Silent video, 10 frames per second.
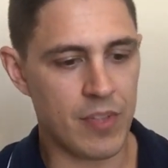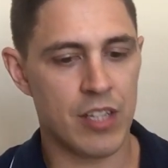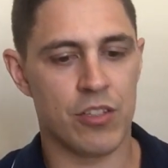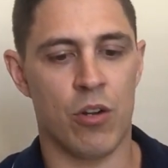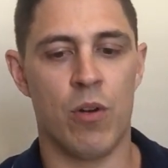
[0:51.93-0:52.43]

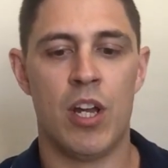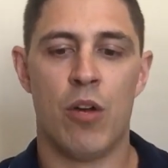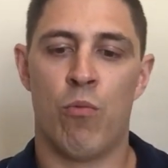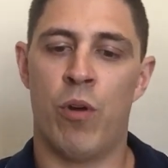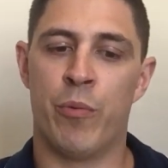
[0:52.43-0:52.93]
So
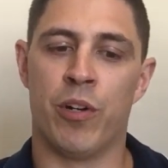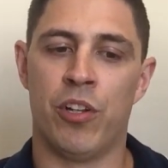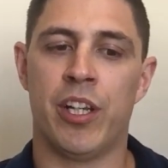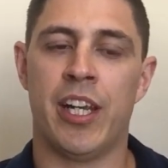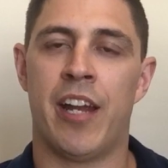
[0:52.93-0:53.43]
when we're
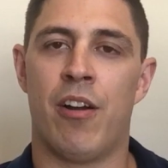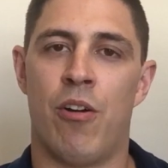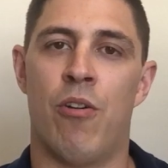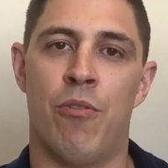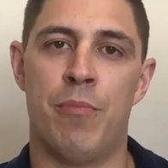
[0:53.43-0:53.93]
looking at a
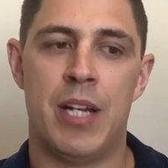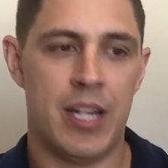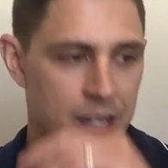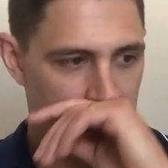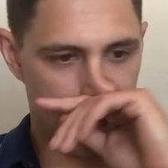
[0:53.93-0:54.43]
home,
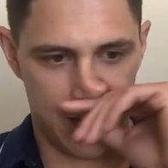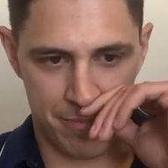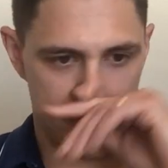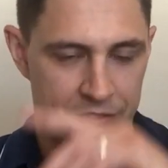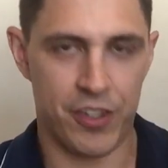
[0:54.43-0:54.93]

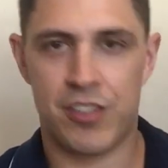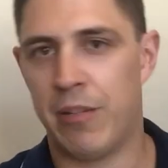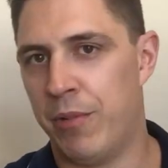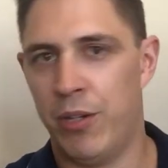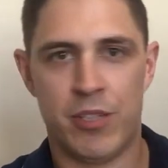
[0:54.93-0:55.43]
the first
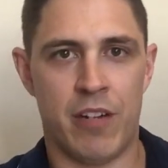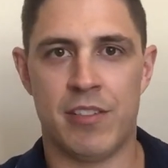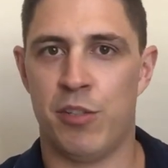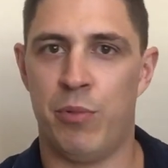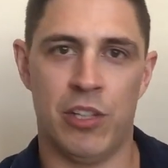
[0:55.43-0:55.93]
thing we do is
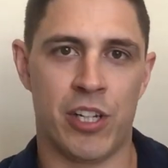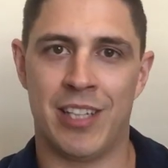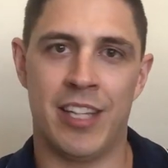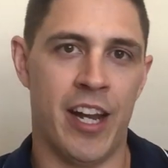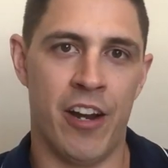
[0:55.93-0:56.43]
obviously we look
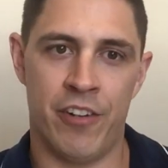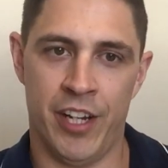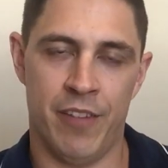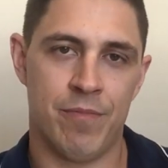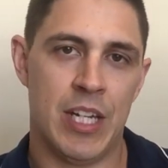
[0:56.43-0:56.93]
at the
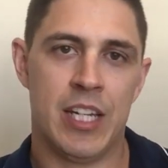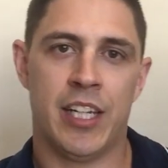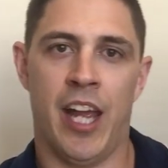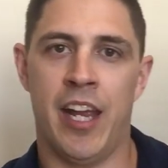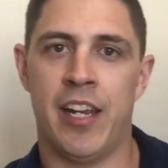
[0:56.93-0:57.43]
area.
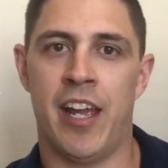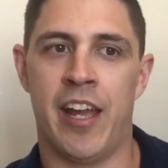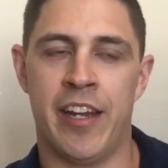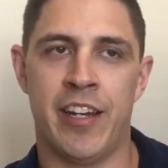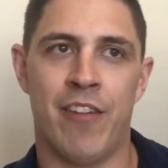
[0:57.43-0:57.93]
Okay,
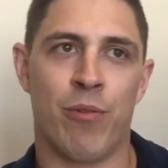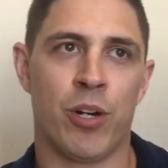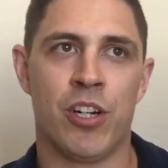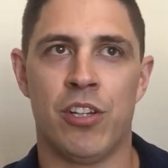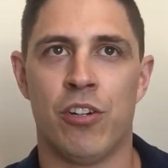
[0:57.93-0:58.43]
and if we're
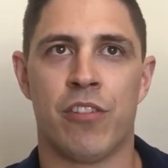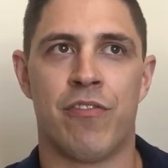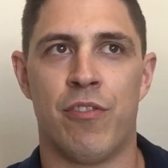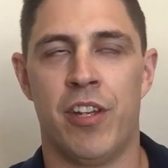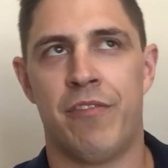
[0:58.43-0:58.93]
gonna look,
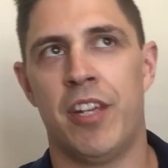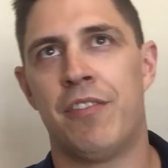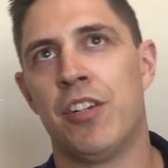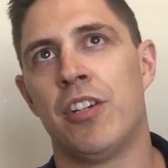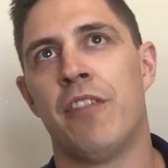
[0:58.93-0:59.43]
if
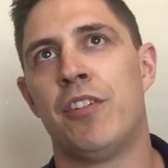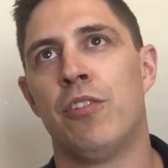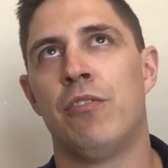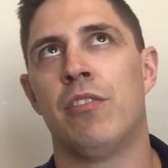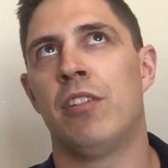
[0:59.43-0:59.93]

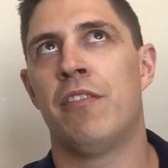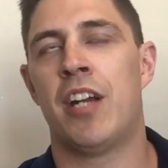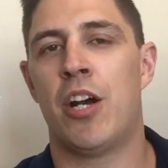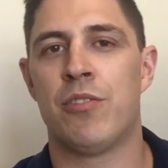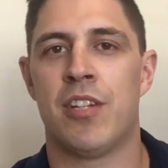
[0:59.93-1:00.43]
you live in
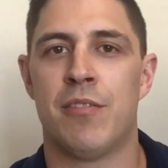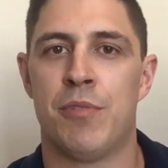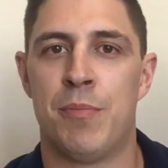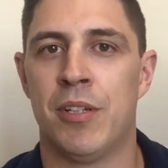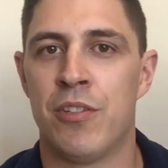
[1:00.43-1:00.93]
a house that
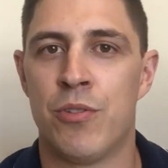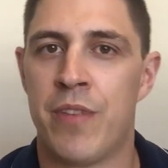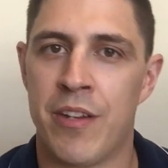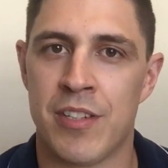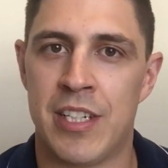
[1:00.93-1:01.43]
was built in
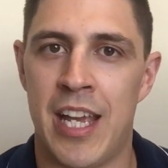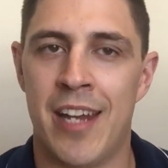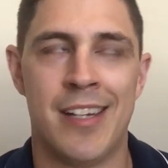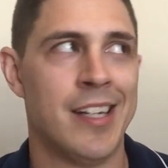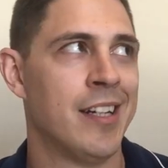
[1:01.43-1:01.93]

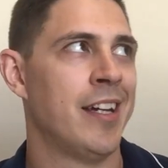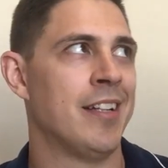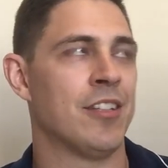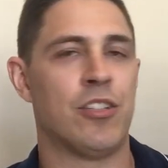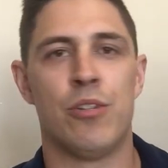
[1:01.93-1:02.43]
2010,
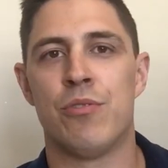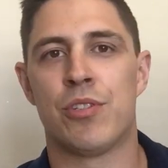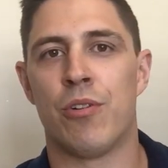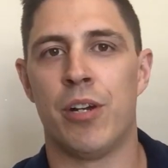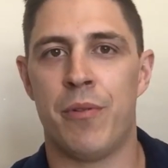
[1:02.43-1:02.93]
it's a
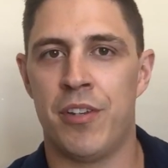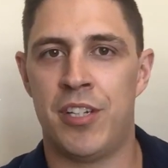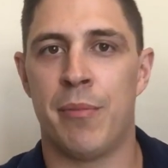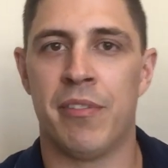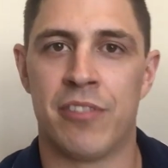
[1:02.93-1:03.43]
2-story with a
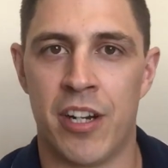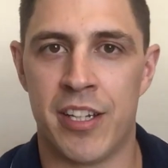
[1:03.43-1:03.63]
double front